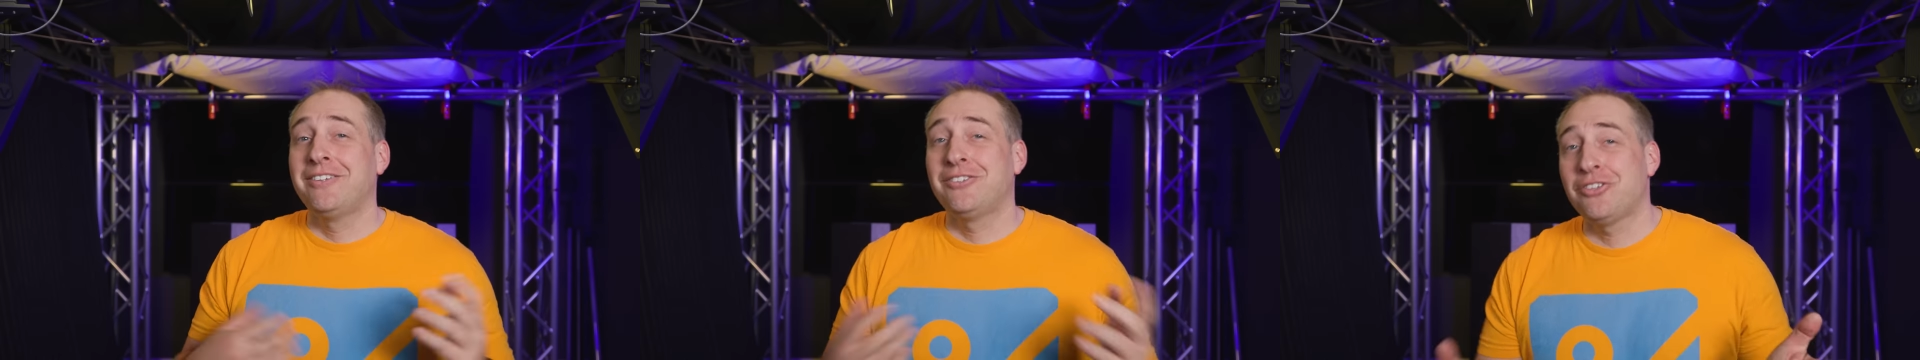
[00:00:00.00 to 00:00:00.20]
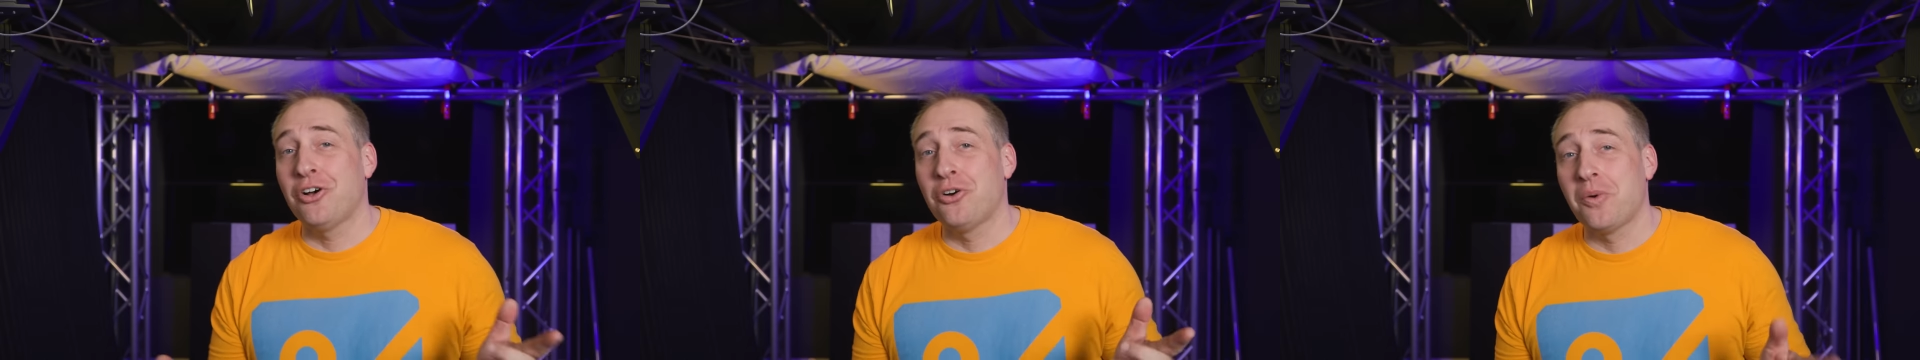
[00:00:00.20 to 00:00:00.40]

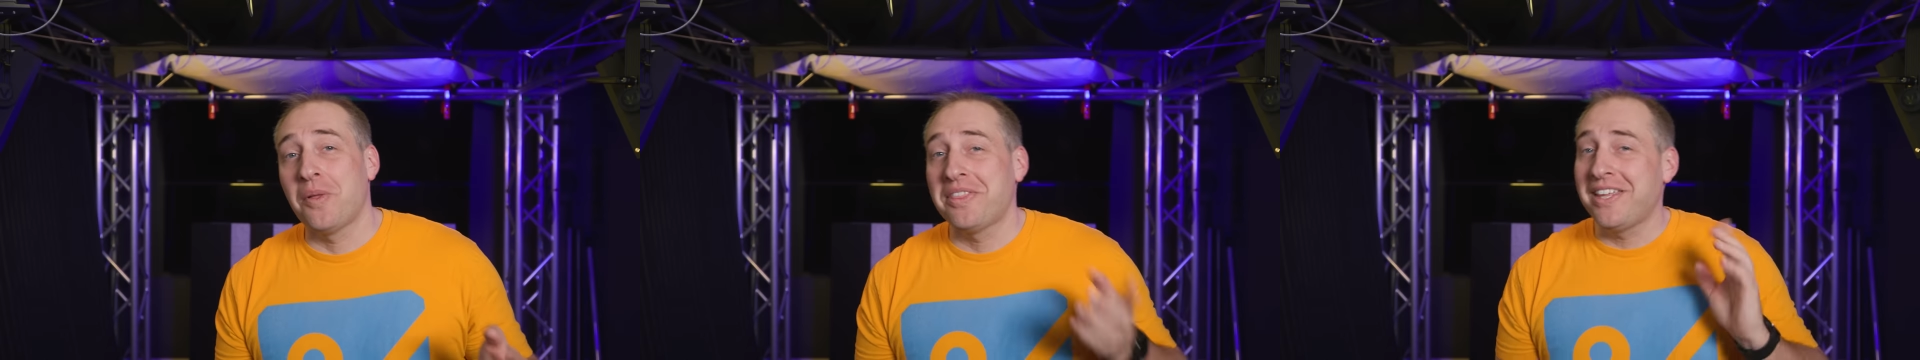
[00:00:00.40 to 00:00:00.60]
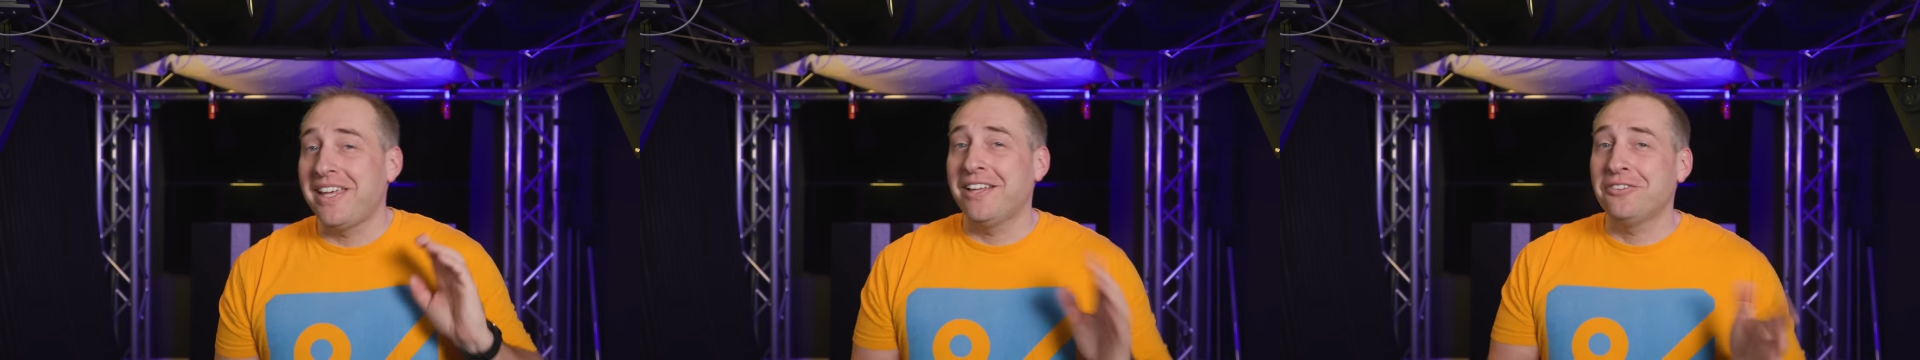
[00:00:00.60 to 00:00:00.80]
And so
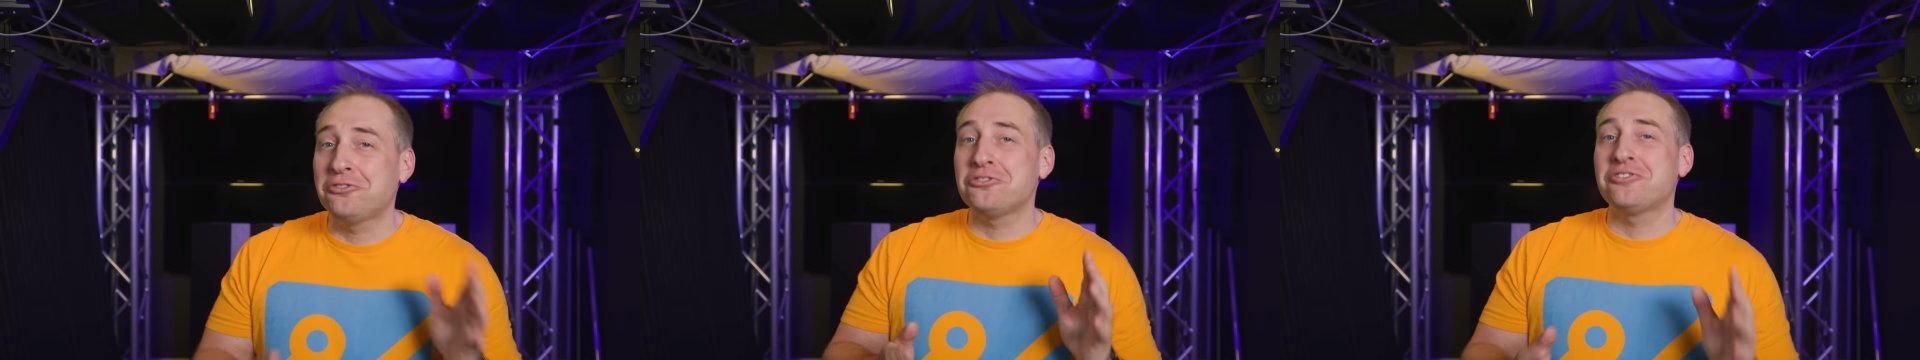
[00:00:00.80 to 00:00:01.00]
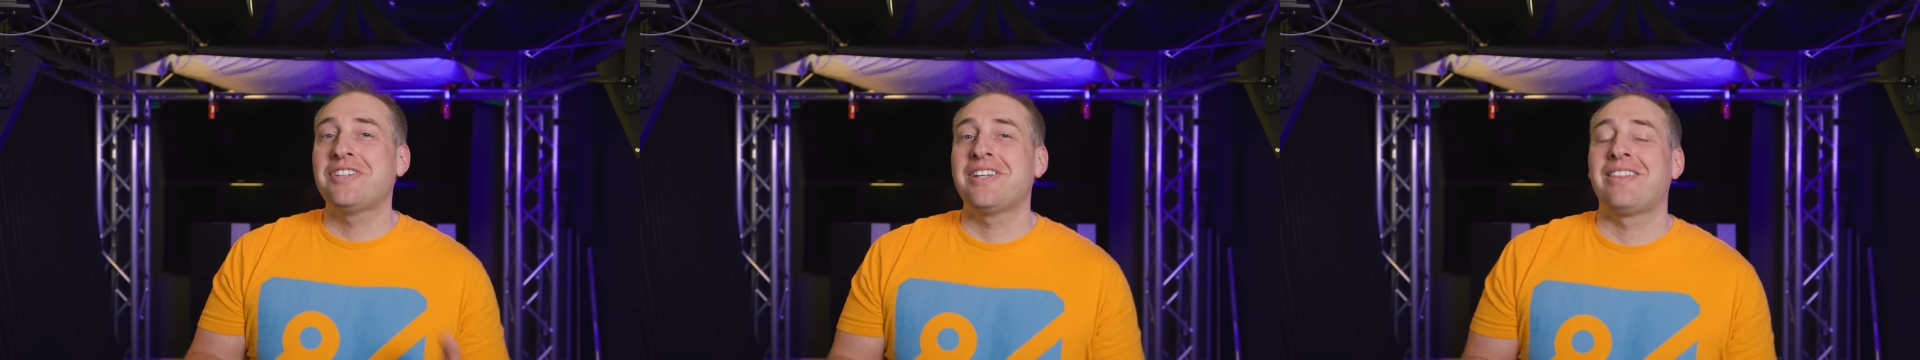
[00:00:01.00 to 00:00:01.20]
the
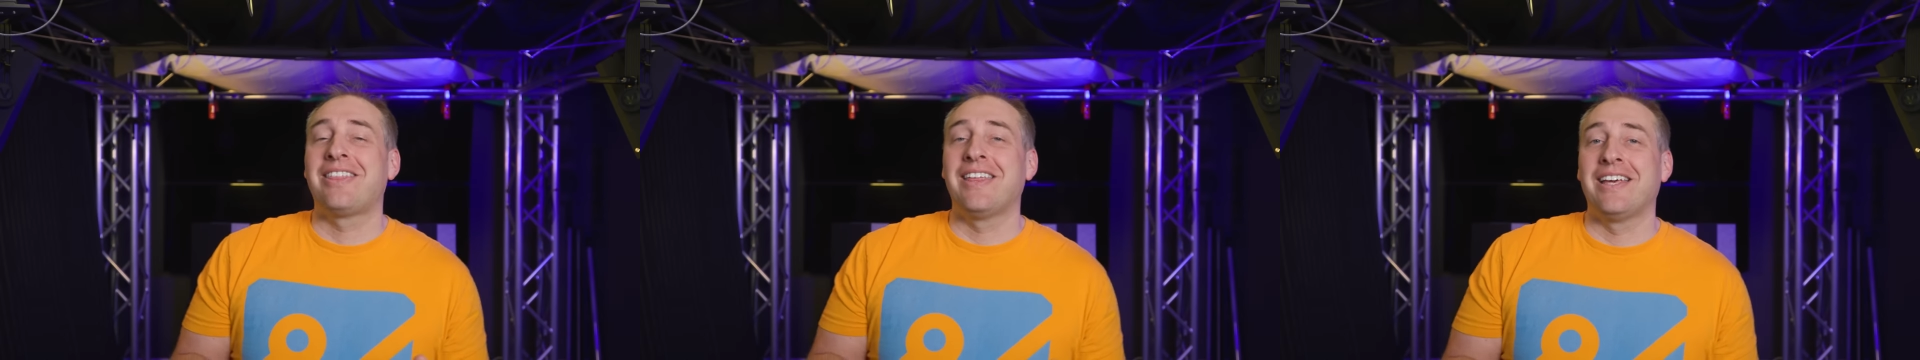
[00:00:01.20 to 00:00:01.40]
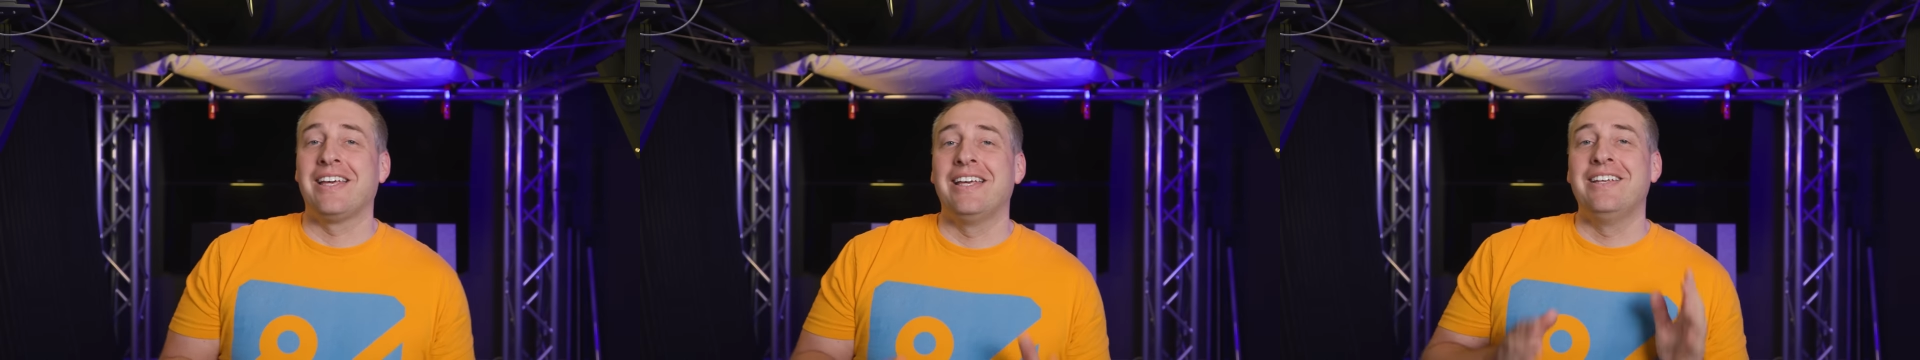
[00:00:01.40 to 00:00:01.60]
interesting
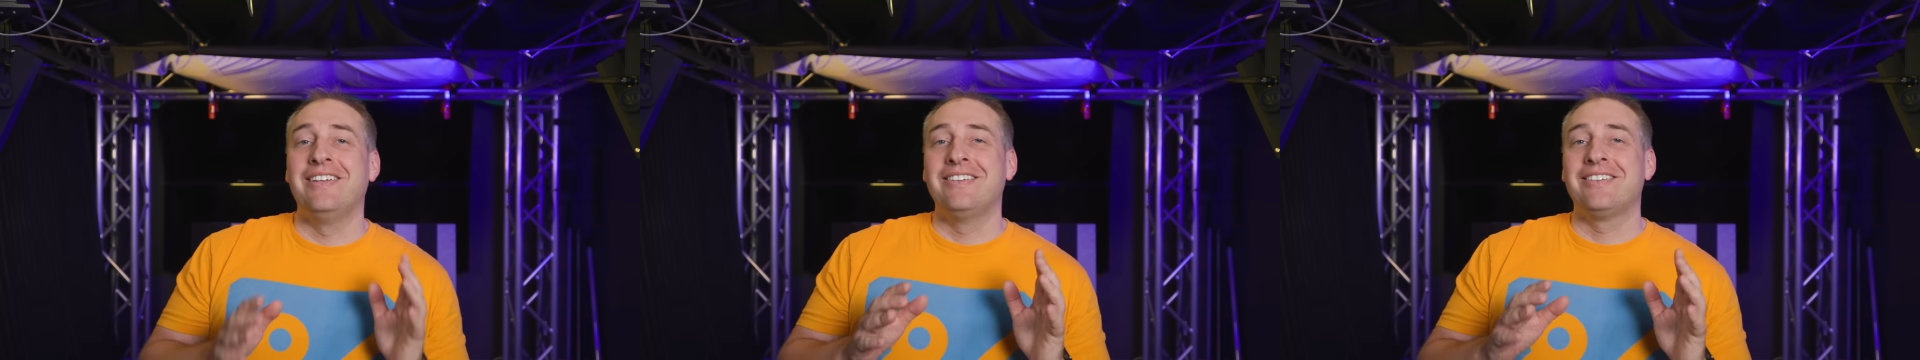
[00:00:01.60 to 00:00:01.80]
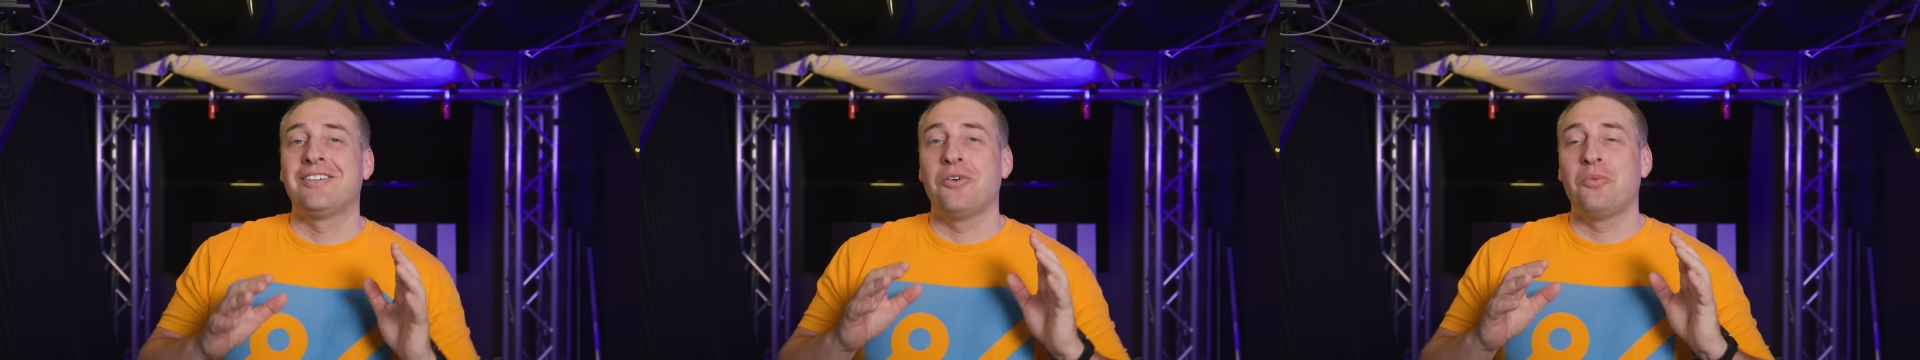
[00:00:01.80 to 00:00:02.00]
thing
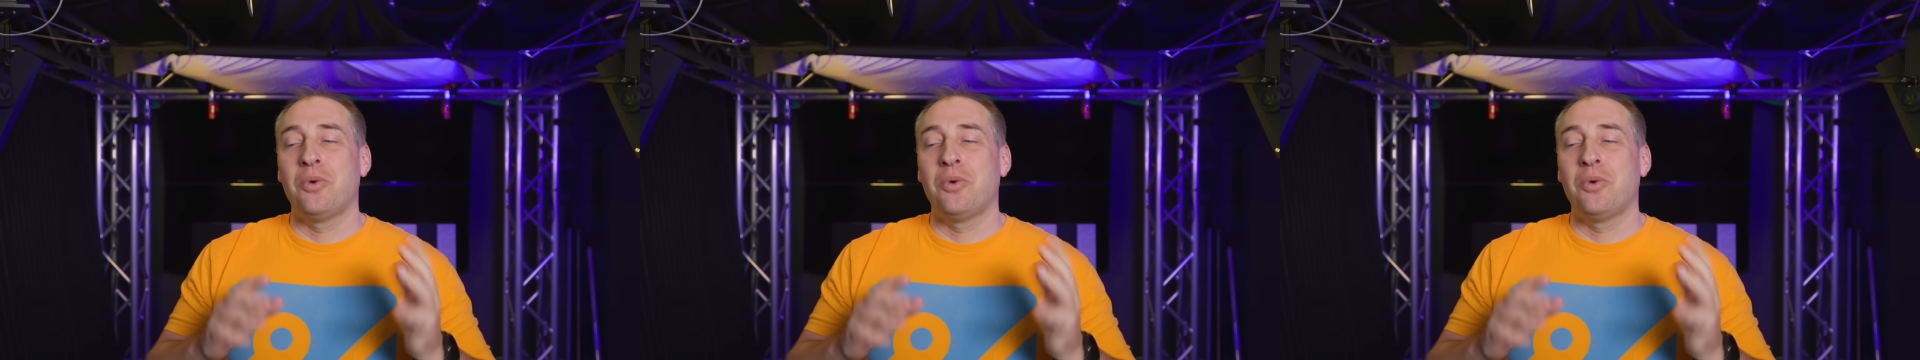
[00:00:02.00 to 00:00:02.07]
is,